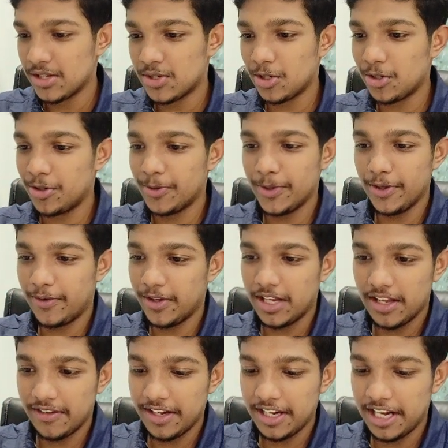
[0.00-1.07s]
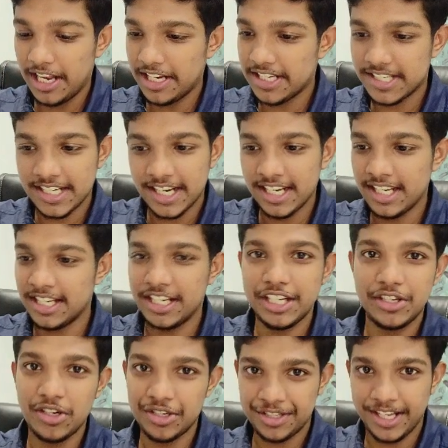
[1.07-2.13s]
So if you give an inline style,
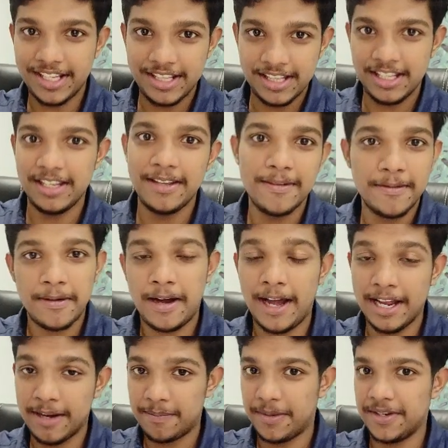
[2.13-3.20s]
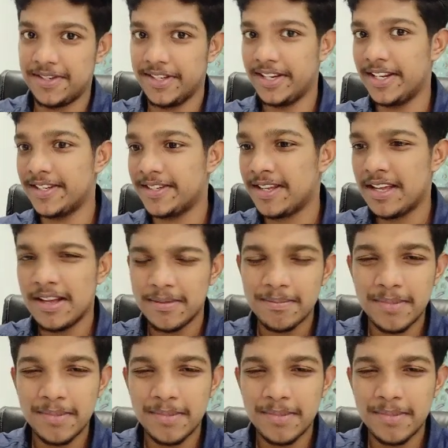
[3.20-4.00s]
it will take the higher precedence.